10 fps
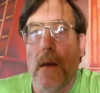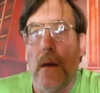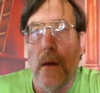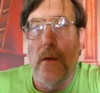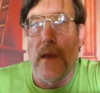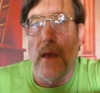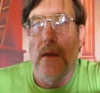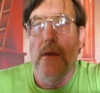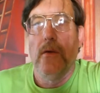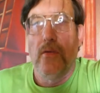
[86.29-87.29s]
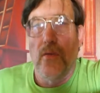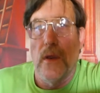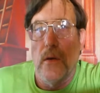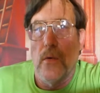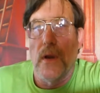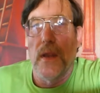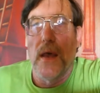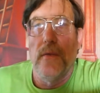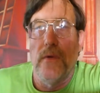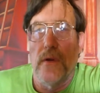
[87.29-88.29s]
Okay, so I know what a
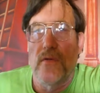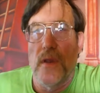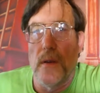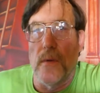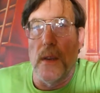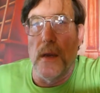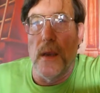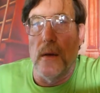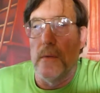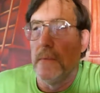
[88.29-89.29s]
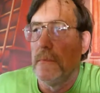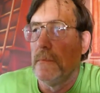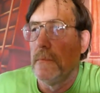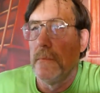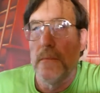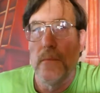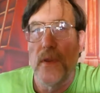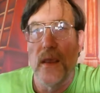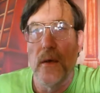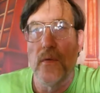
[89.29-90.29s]
lot of you are saying right now. What
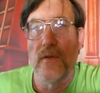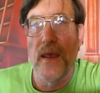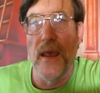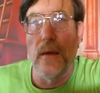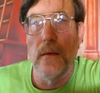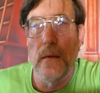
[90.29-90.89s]
the hell was that?